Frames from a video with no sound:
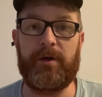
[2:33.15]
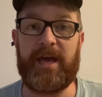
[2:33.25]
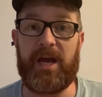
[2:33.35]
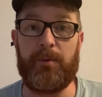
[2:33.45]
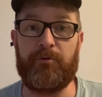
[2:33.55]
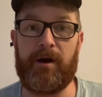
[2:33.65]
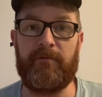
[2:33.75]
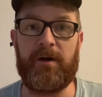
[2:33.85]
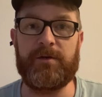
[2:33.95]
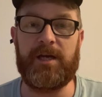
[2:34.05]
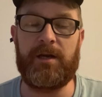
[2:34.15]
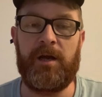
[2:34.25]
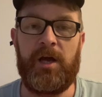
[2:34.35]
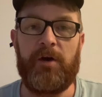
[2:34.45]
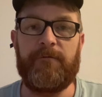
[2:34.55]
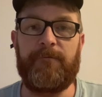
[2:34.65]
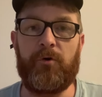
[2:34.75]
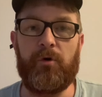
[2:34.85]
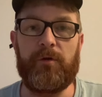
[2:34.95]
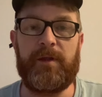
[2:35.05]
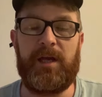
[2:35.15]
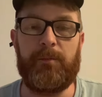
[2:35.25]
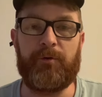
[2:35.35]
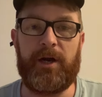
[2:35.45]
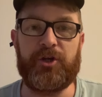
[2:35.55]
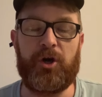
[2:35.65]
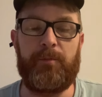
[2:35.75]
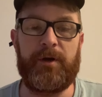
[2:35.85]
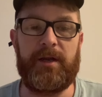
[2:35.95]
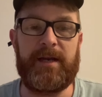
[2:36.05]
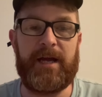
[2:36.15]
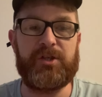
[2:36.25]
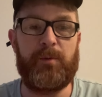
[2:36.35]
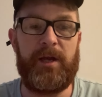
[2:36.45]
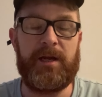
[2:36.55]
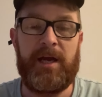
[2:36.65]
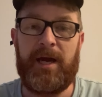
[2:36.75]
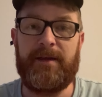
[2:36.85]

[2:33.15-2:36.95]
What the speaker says: getting a prep round in for the British Open next week.